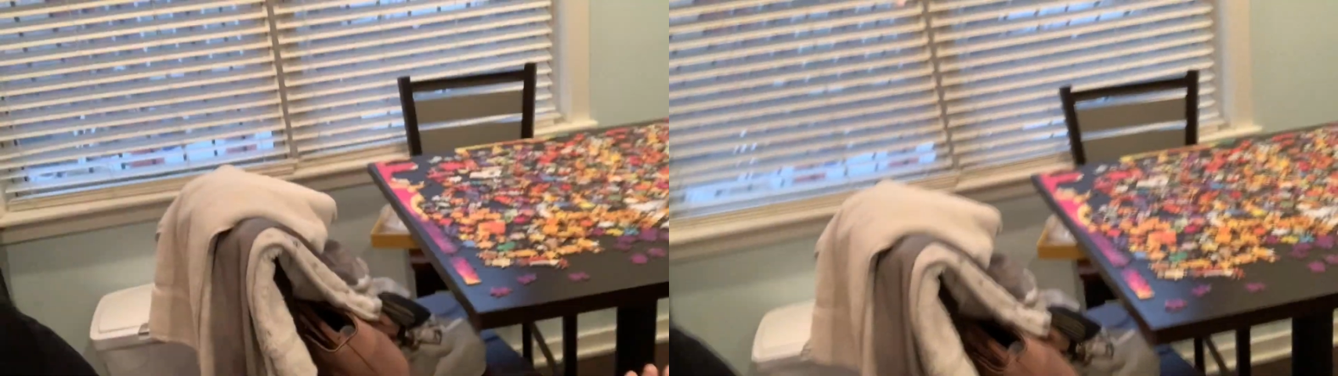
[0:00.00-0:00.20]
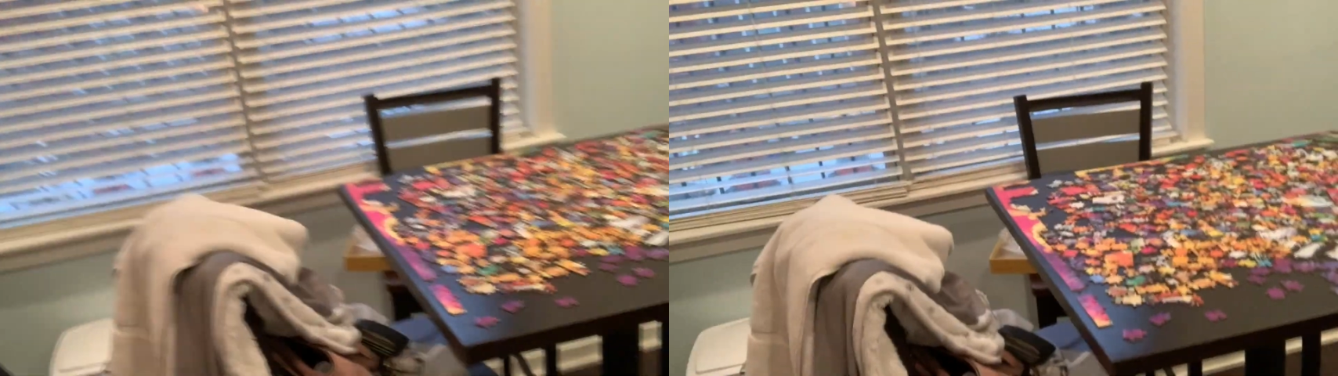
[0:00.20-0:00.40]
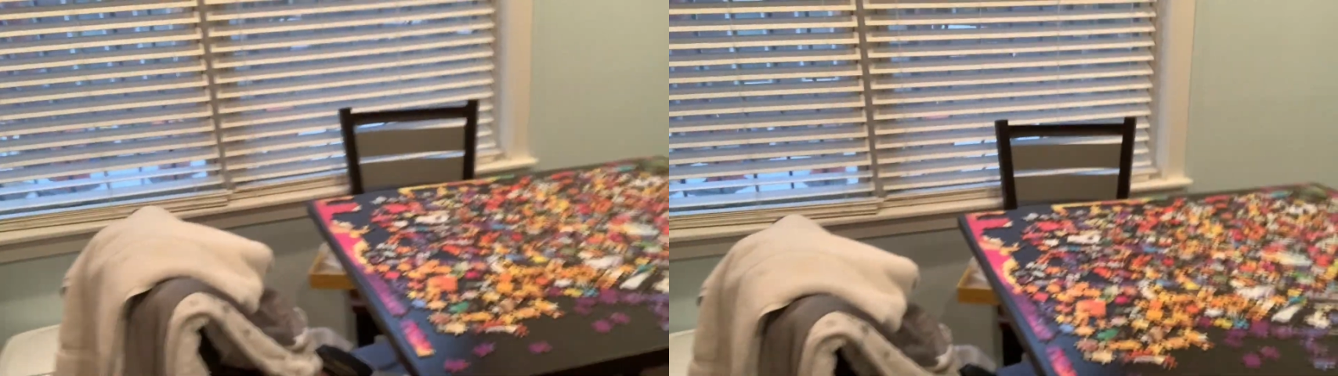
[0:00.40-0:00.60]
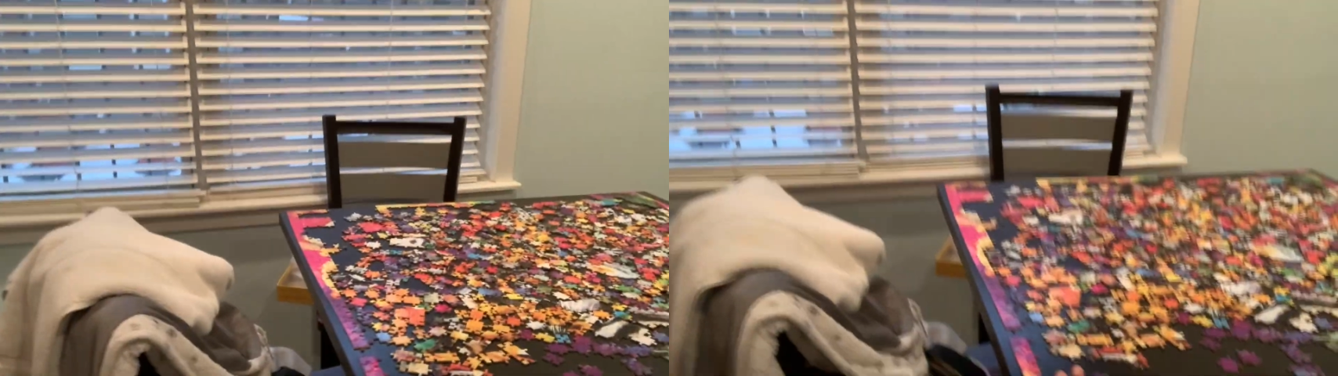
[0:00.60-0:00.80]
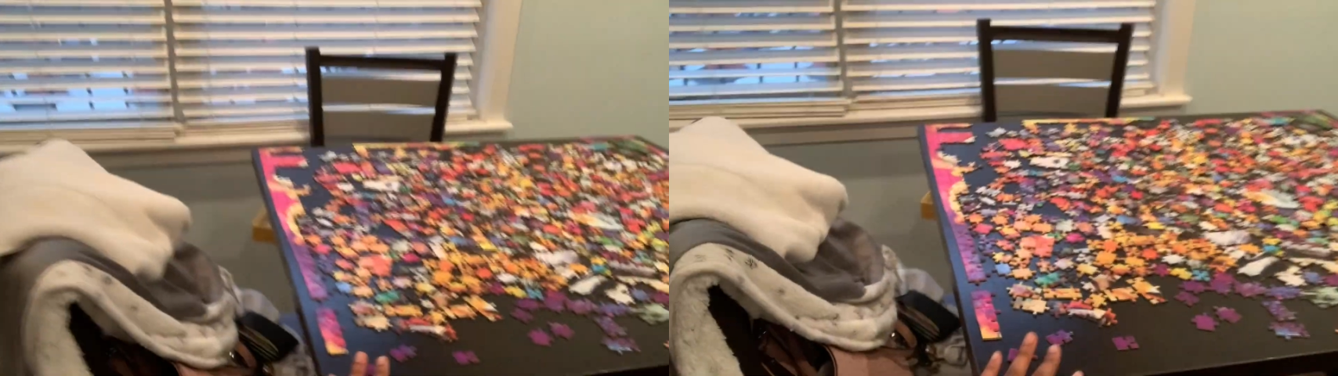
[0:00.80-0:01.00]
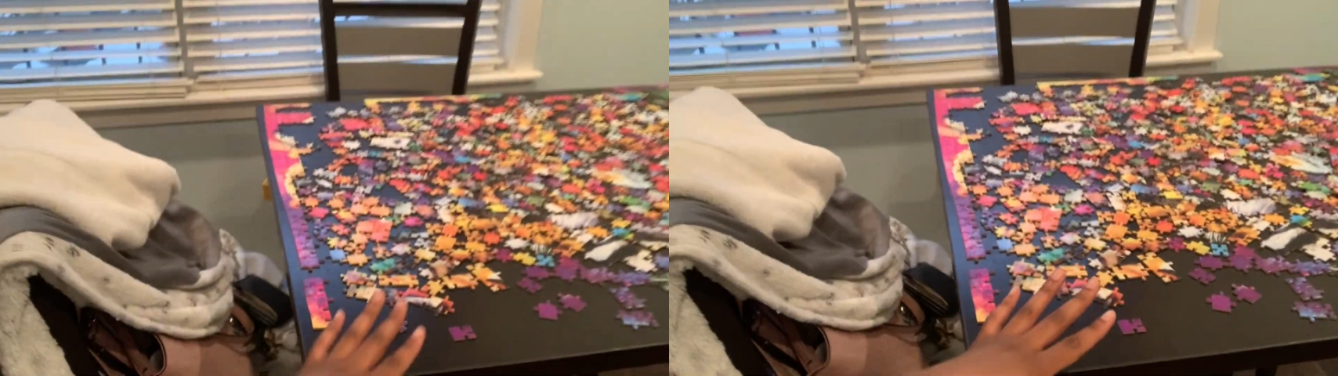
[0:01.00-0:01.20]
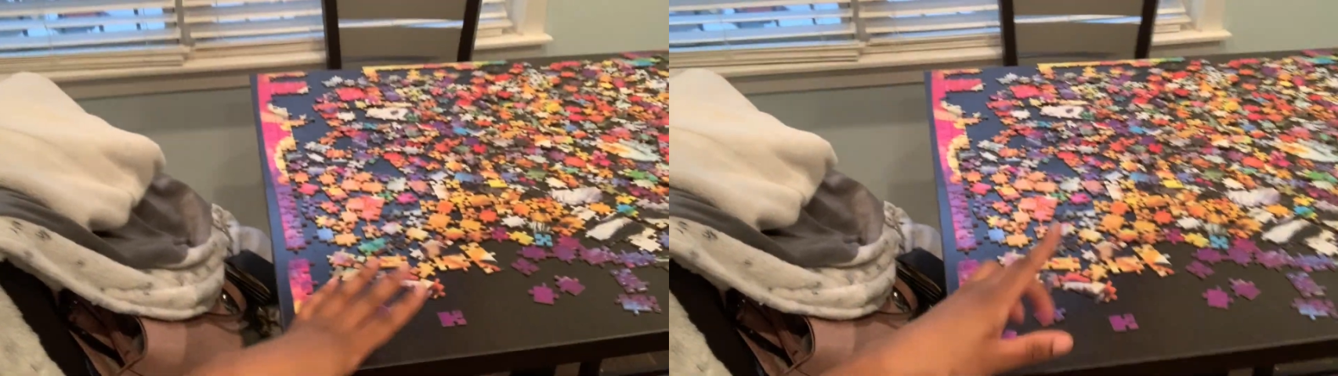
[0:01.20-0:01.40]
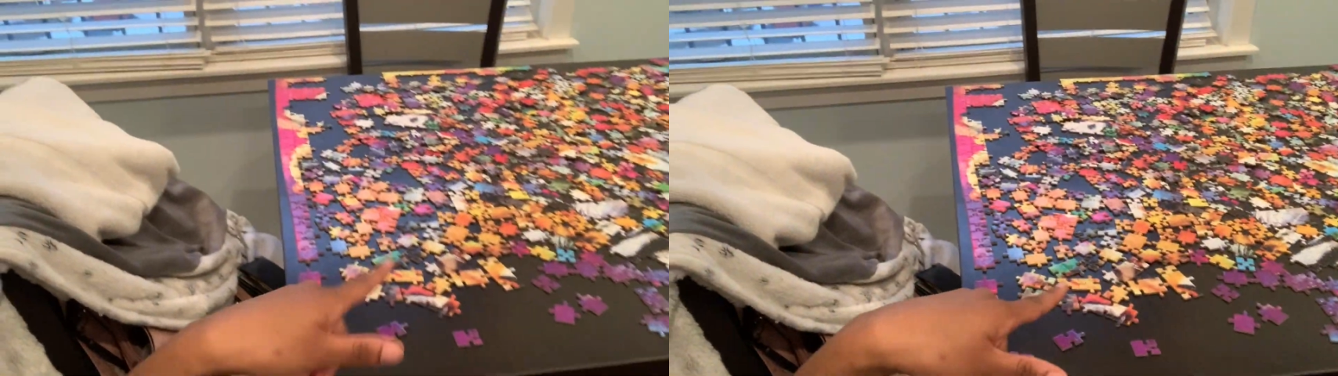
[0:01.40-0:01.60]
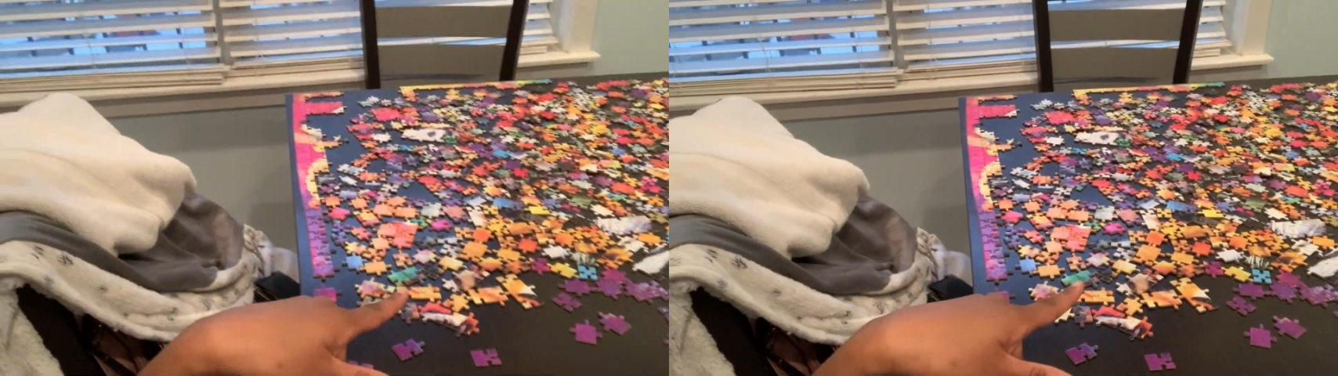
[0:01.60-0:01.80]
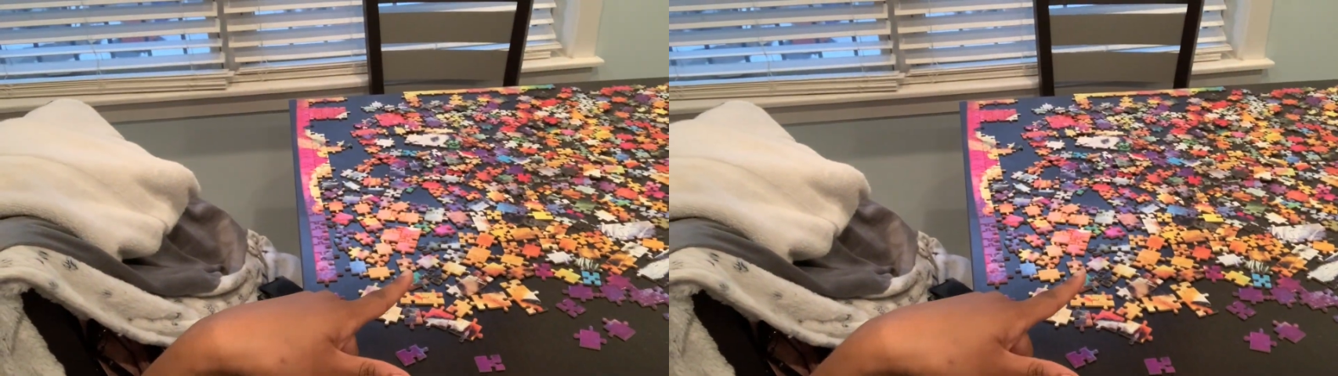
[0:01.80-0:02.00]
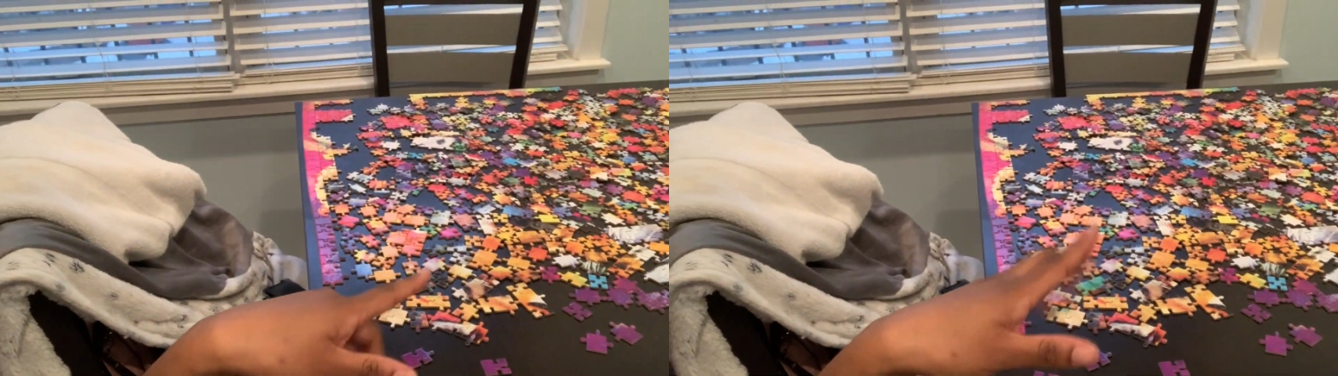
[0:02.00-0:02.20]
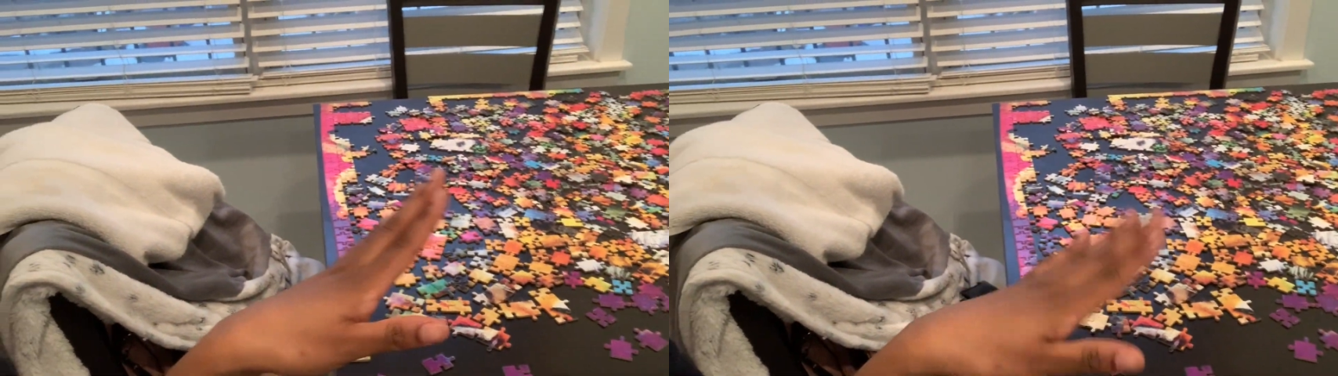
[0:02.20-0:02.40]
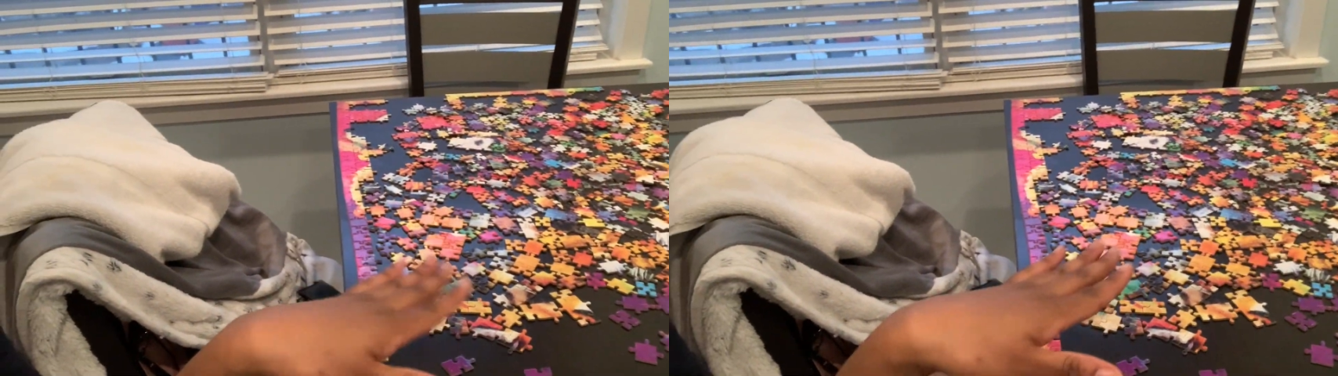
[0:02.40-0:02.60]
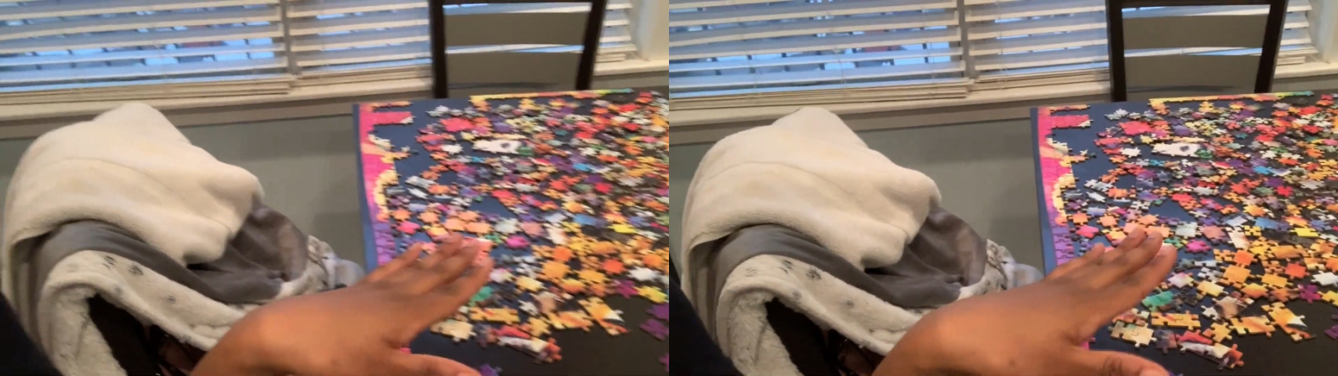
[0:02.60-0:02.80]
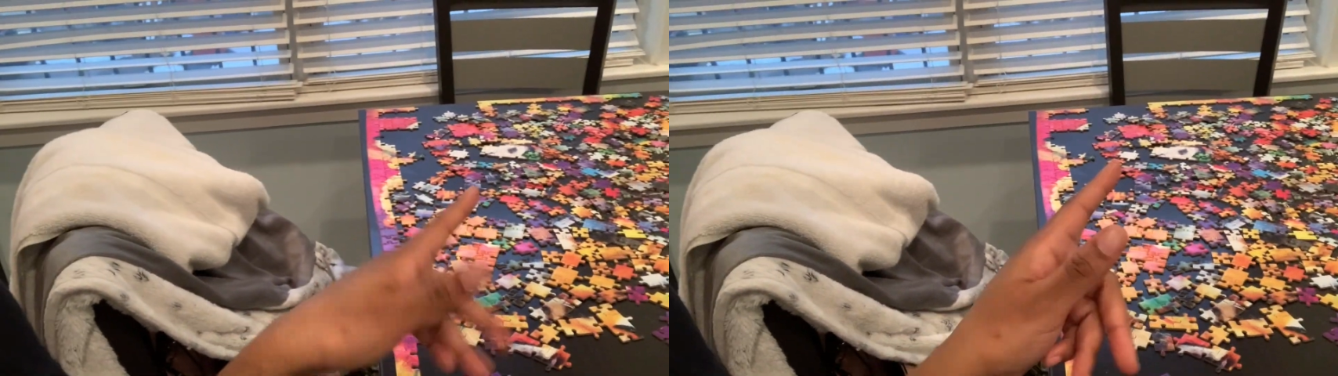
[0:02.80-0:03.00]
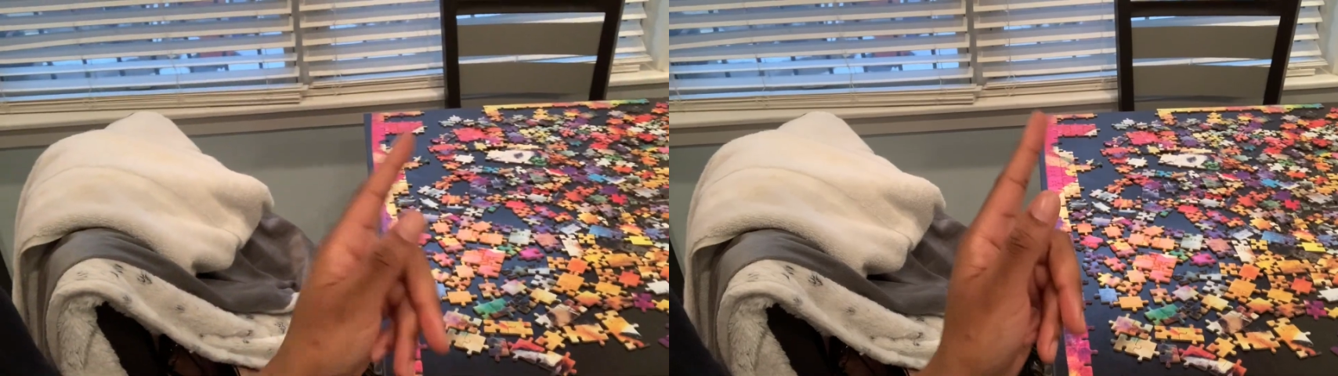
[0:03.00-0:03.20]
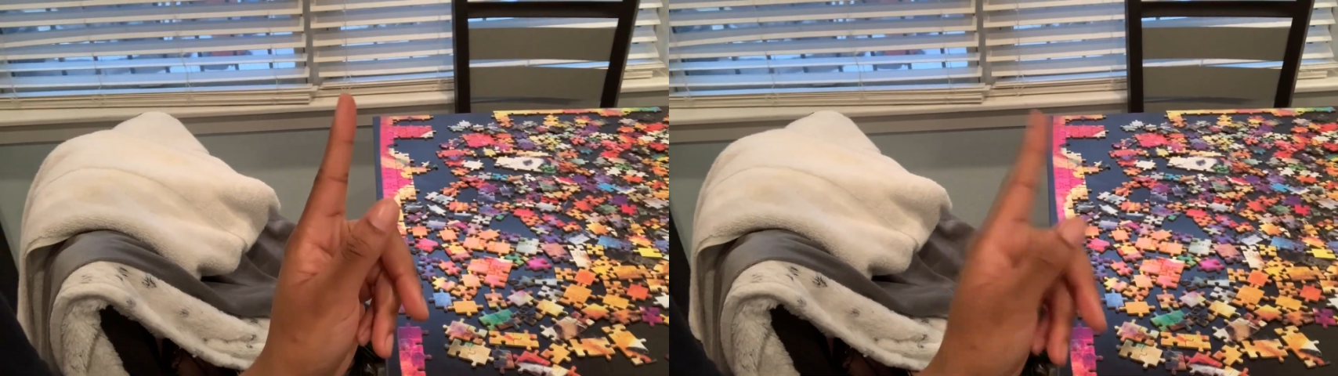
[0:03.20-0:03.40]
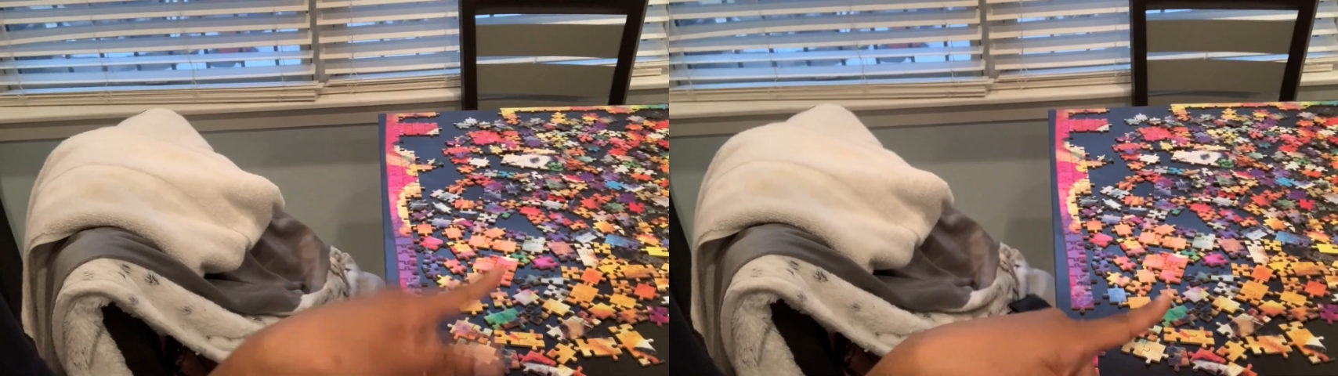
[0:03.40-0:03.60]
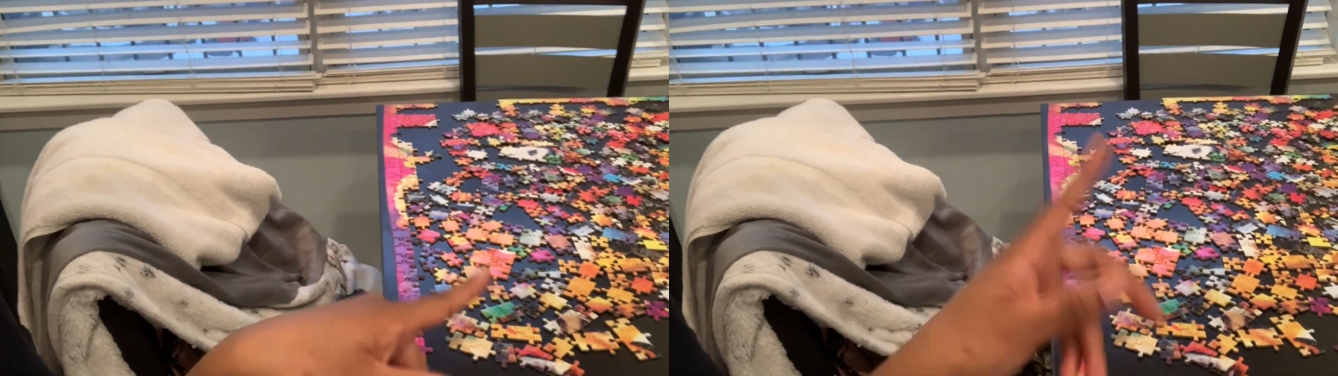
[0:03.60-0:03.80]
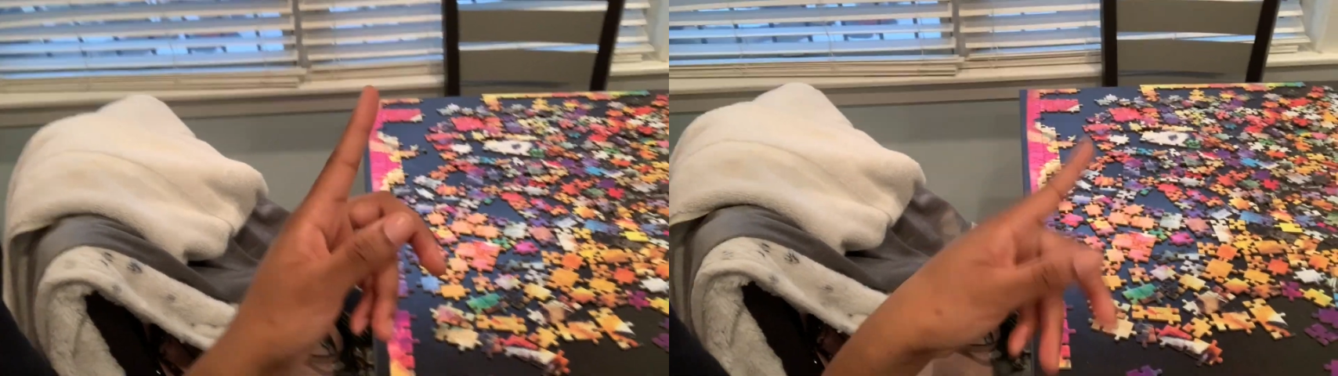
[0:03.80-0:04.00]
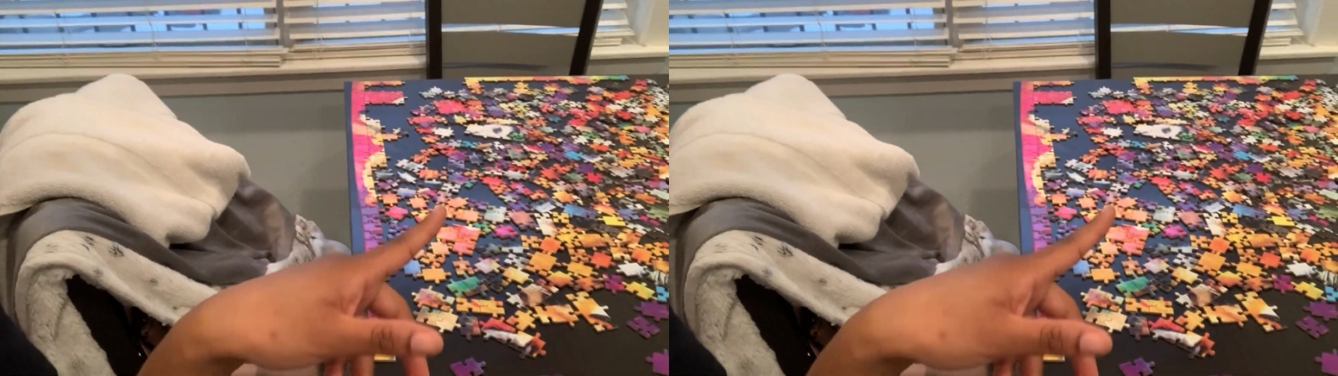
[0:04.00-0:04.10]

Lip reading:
(no speaker visible)